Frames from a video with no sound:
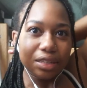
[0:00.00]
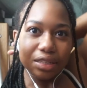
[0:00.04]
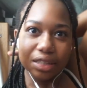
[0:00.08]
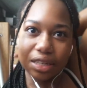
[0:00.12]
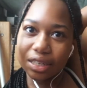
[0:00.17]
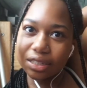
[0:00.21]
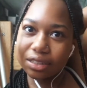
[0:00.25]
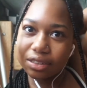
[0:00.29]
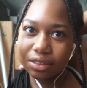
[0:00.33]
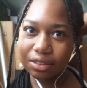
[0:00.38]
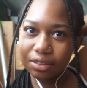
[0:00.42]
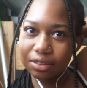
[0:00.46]

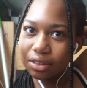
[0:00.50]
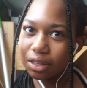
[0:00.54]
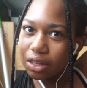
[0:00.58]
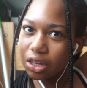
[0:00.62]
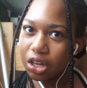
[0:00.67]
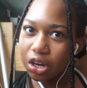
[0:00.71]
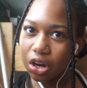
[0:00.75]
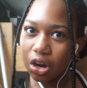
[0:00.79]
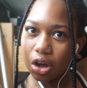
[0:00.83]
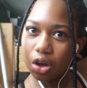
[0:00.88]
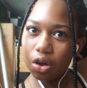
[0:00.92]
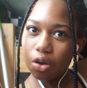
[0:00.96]
It's,
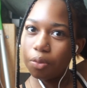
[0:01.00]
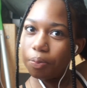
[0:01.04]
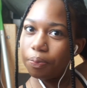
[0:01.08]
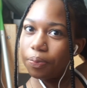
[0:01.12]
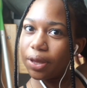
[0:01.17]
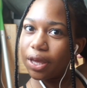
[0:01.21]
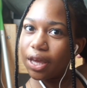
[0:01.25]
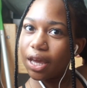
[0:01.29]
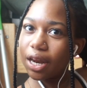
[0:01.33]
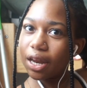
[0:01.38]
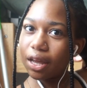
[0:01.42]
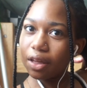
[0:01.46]
you know,
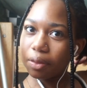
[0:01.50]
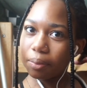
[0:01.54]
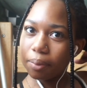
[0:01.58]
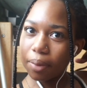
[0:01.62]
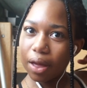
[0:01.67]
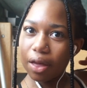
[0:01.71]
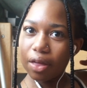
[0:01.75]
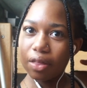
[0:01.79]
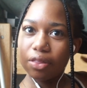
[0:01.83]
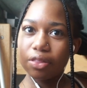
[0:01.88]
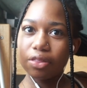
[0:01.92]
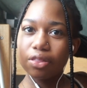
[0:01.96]
beginning of the
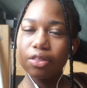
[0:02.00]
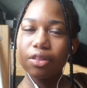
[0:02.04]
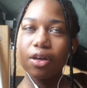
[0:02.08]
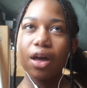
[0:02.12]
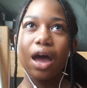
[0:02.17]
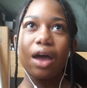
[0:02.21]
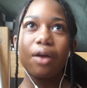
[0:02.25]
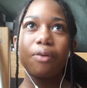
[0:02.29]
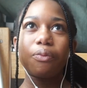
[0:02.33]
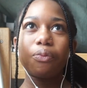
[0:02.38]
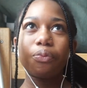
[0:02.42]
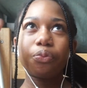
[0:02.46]
month.
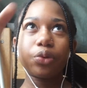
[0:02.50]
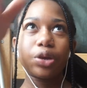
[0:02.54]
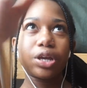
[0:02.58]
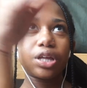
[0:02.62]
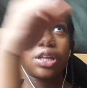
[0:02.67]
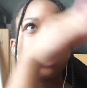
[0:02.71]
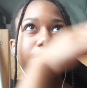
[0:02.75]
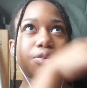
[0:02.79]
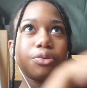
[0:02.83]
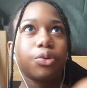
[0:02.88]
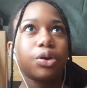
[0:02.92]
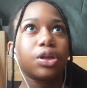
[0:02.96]
I
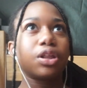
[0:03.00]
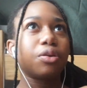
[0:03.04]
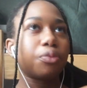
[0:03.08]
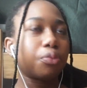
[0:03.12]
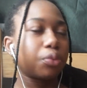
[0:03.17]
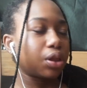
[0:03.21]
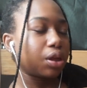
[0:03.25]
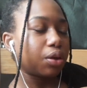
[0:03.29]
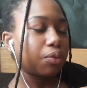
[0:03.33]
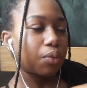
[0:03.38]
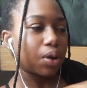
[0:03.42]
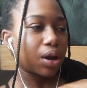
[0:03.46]
really, really,
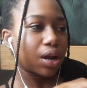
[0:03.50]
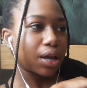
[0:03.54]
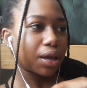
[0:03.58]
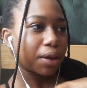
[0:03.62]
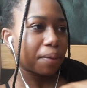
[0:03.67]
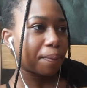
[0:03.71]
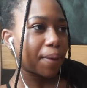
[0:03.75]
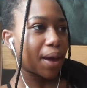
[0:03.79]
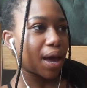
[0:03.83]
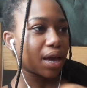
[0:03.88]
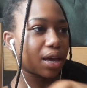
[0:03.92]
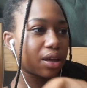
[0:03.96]
really want to
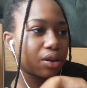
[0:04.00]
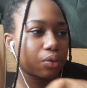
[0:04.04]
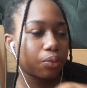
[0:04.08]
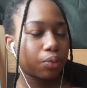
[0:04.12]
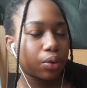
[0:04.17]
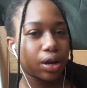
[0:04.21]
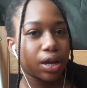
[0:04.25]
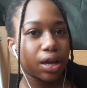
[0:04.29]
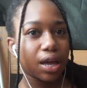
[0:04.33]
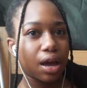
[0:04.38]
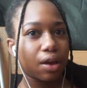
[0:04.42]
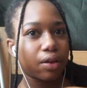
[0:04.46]
get back into
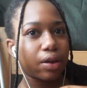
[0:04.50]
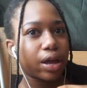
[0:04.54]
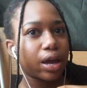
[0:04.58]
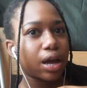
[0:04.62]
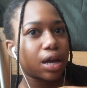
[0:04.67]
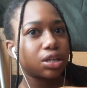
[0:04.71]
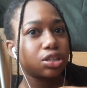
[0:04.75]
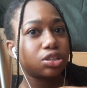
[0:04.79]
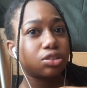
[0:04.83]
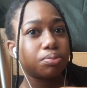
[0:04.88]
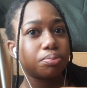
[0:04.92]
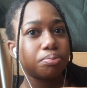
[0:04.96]
working out. Like,
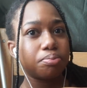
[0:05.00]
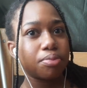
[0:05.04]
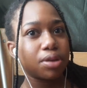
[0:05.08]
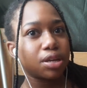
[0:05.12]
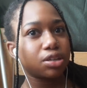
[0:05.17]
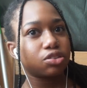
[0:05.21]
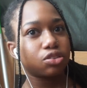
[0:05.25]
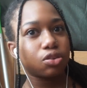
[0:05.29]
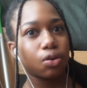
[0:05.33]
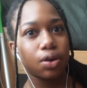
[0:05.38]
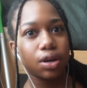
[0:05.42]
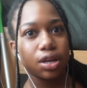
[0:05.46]
I
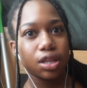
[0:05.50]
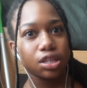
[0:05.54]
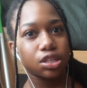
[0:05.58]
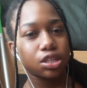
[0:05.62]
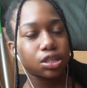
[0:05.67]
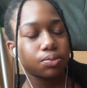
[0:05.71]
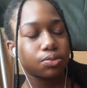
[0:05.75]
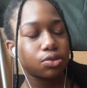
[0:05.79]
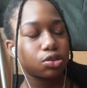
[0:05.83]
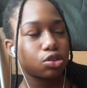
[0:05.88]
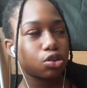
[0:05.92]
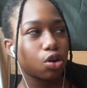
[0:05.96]
missed going to the
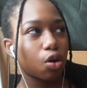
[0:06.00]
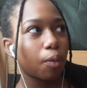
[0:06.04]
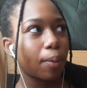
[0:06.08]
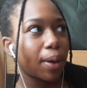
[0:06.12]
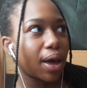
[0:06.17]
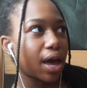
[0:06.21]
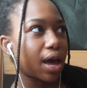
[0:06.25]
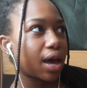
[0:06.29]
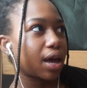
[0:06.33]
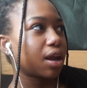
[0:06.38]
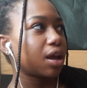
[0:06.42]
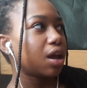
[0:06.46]
gym so
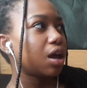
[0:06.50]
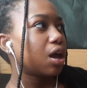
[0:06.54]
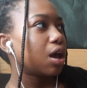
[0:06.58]
bad.